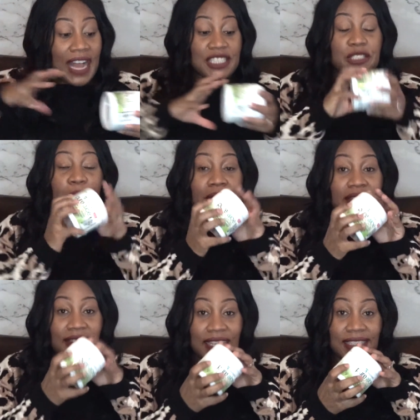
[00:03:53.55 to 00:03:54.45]
I just
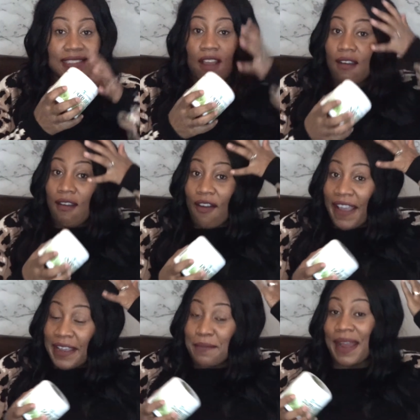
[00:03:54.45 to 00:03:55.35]
put this
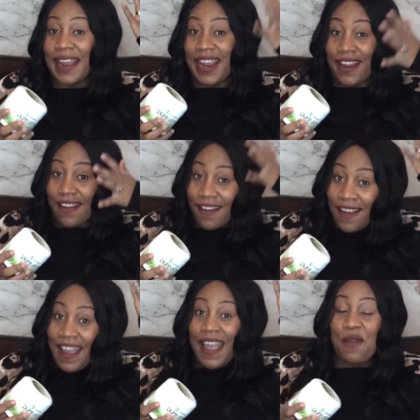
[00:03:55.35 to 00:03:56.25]
in my hair